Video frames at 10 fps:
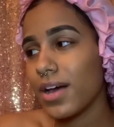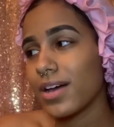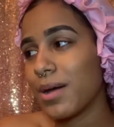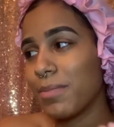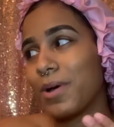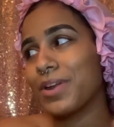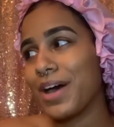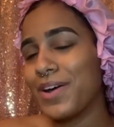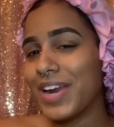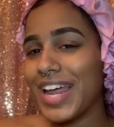come on
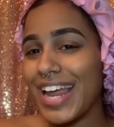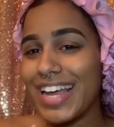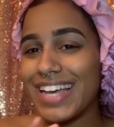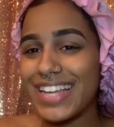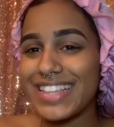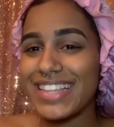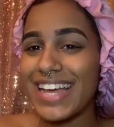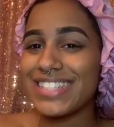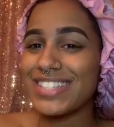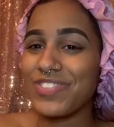now, like,
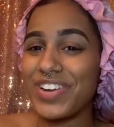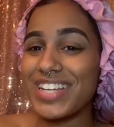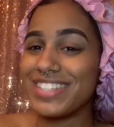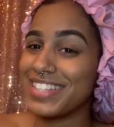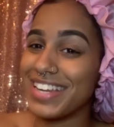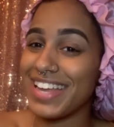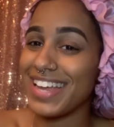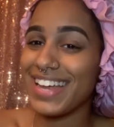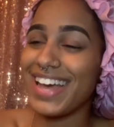that's crazy. Like,